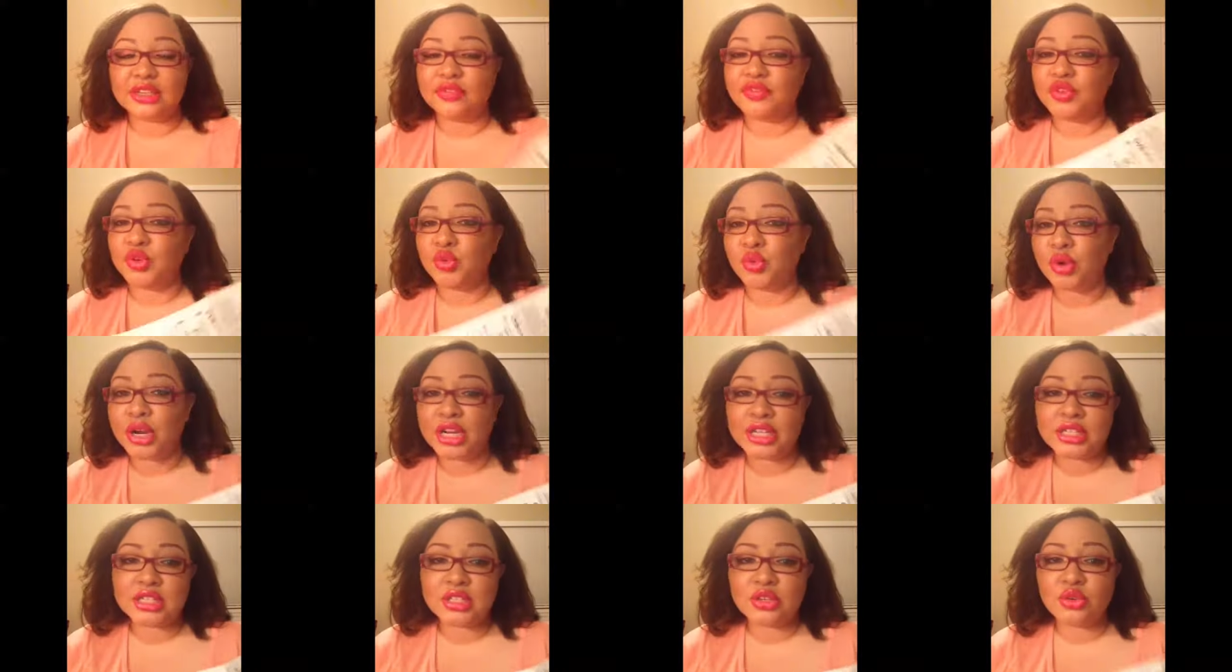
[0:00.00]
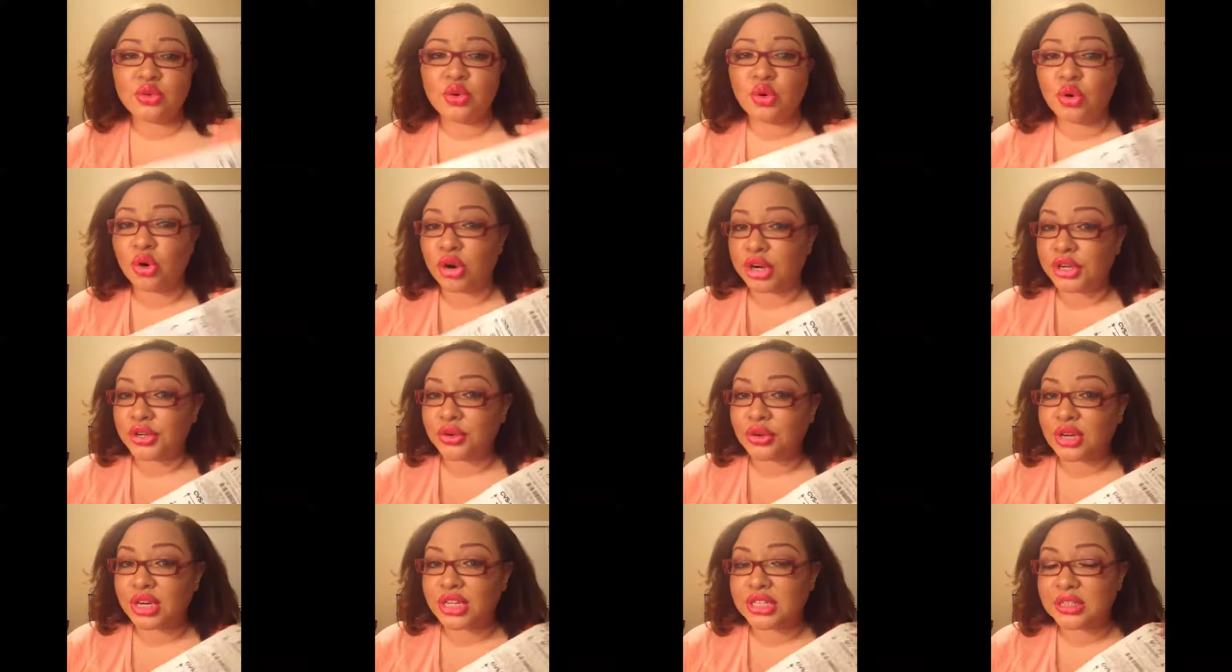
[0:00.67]
if you want to or
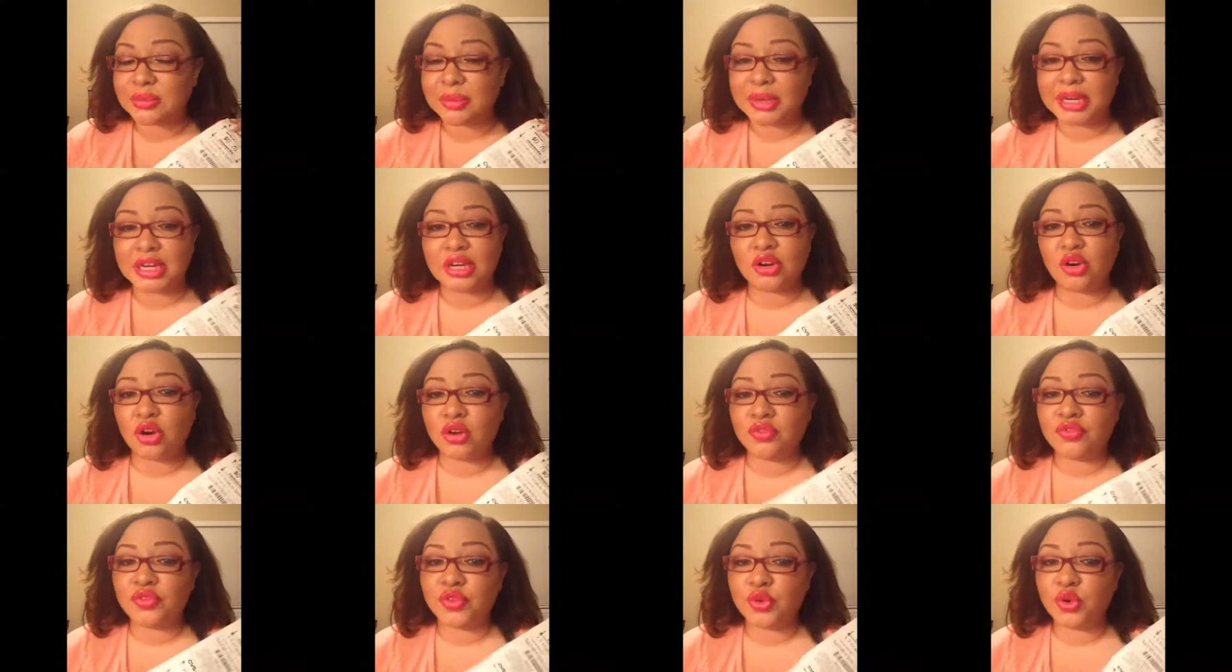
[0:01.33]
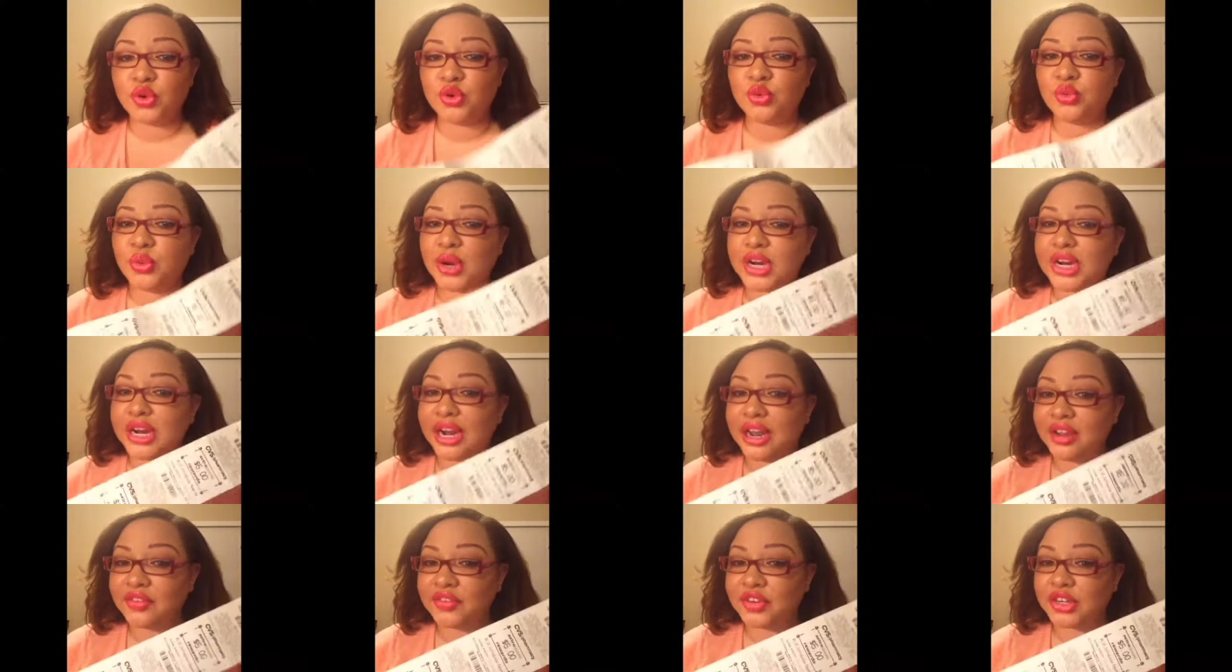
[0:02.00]
you can spend it on food
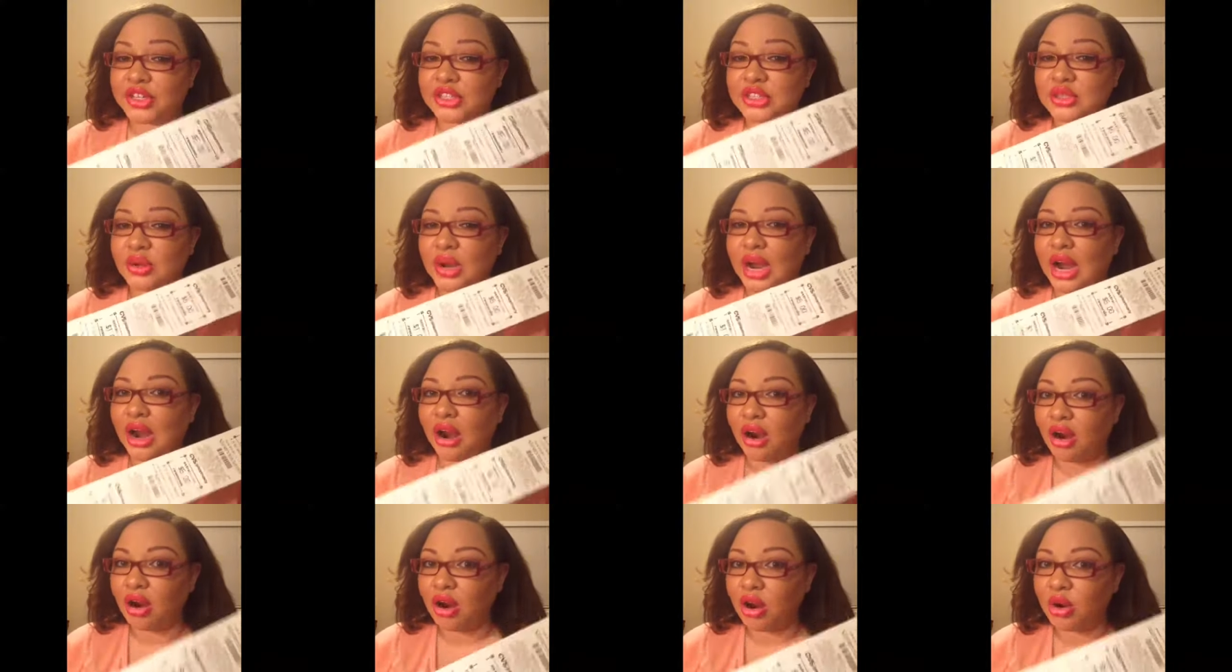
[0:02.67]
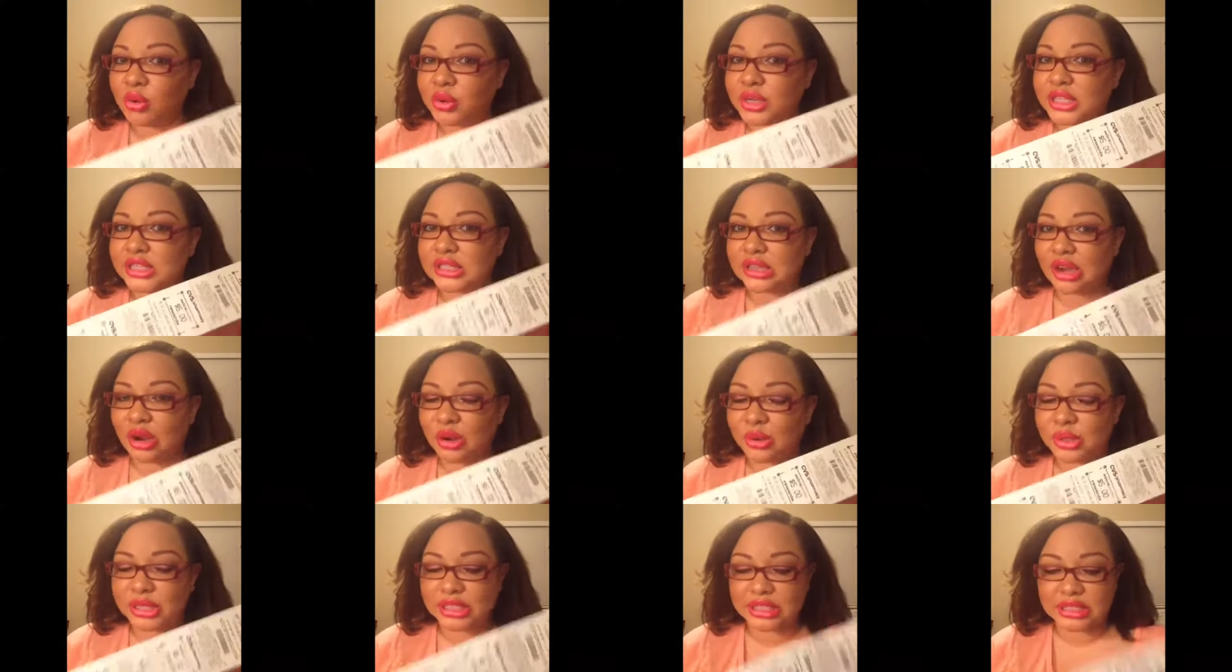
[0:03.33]
whatever so i always
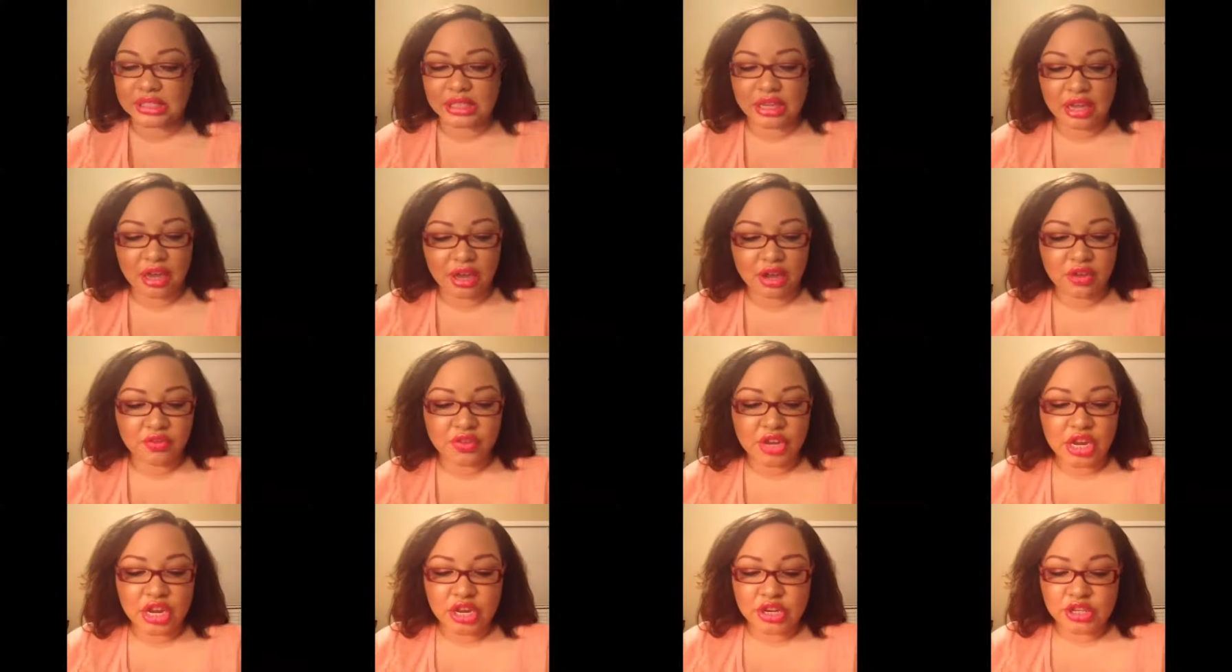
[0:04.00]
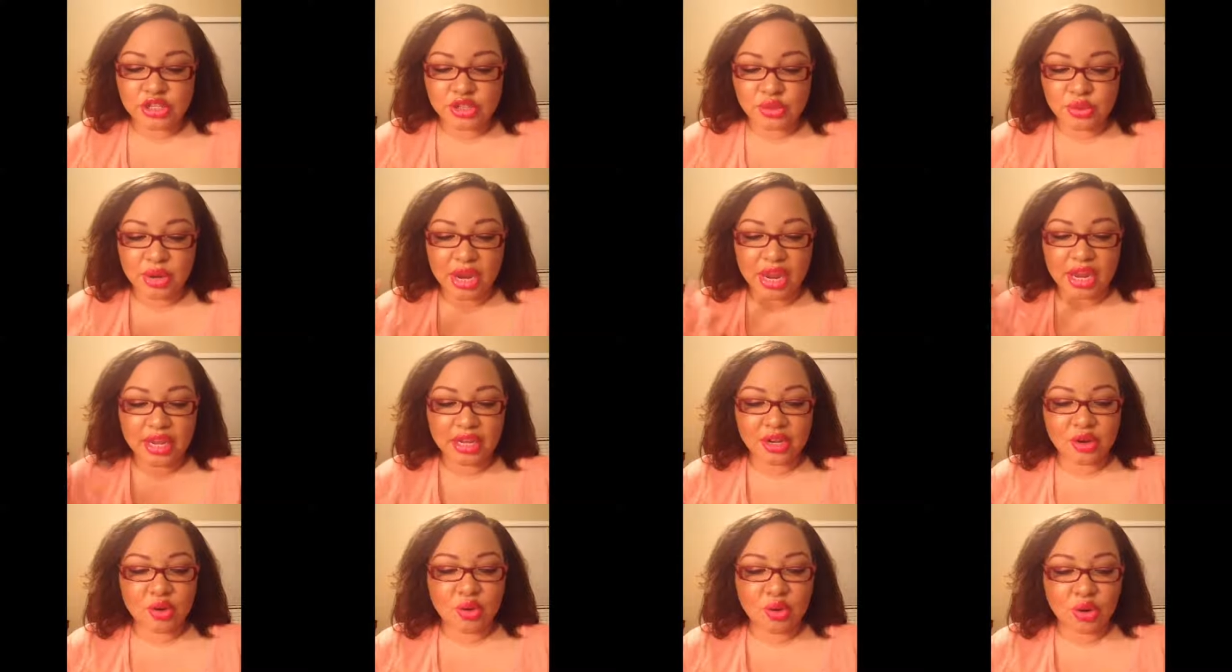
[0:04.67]
always love to
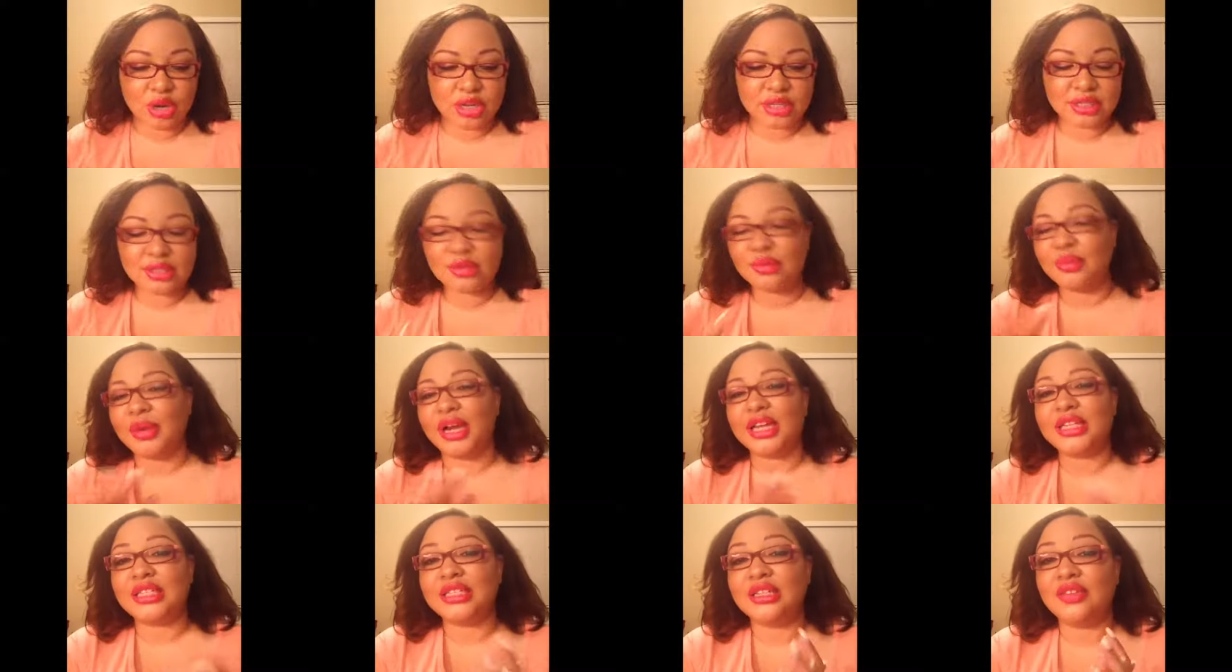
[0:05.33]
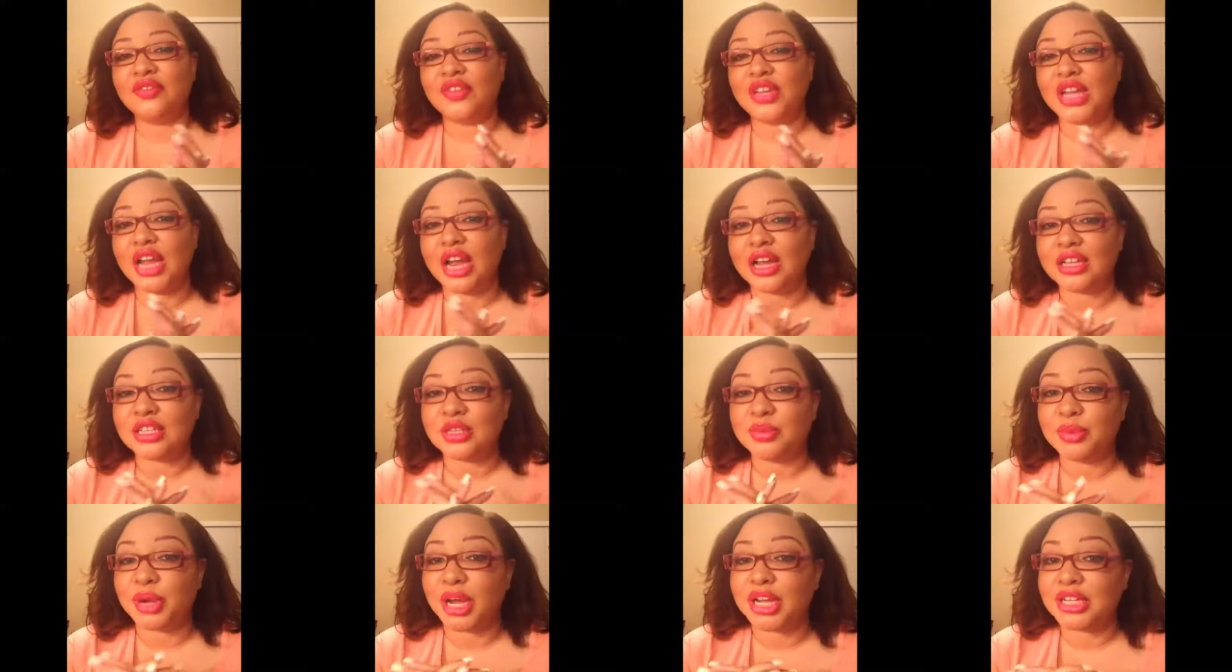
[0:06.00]
hang on to my
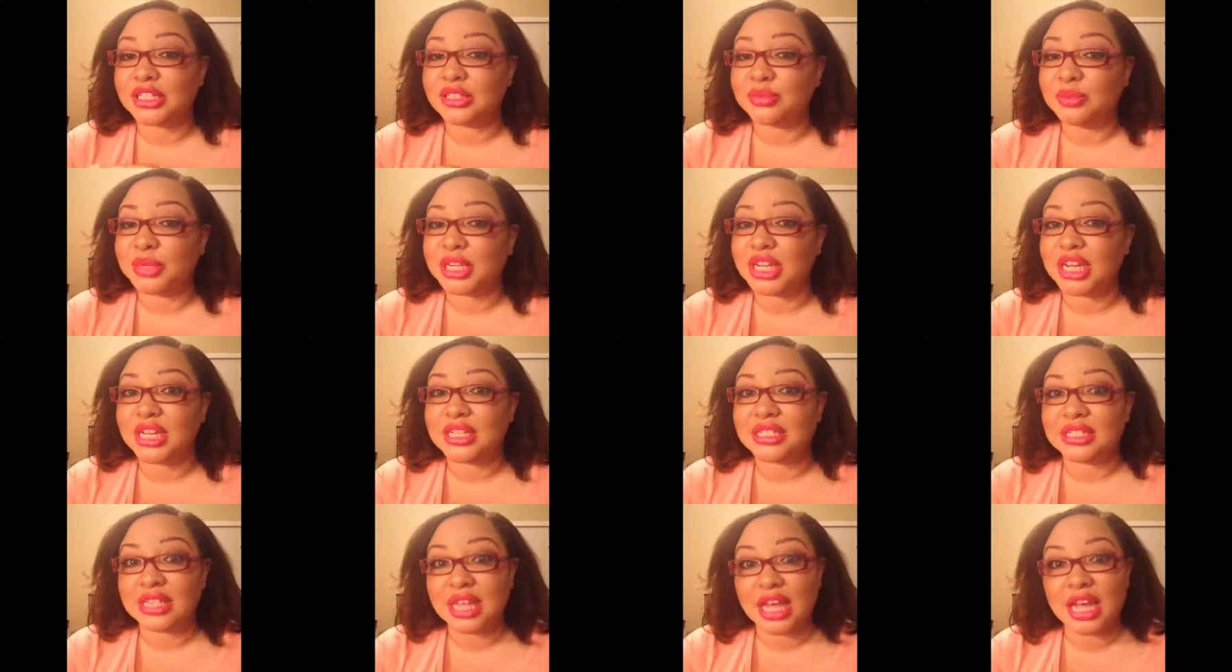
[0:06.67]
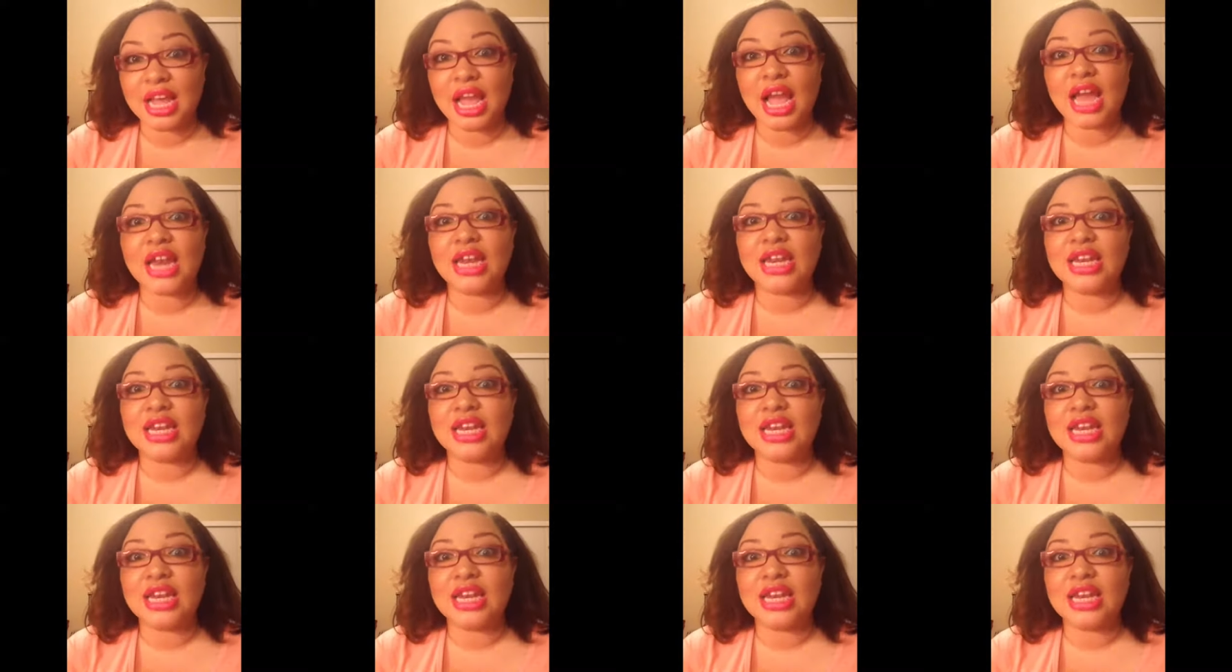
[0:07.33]
cvs bucks because they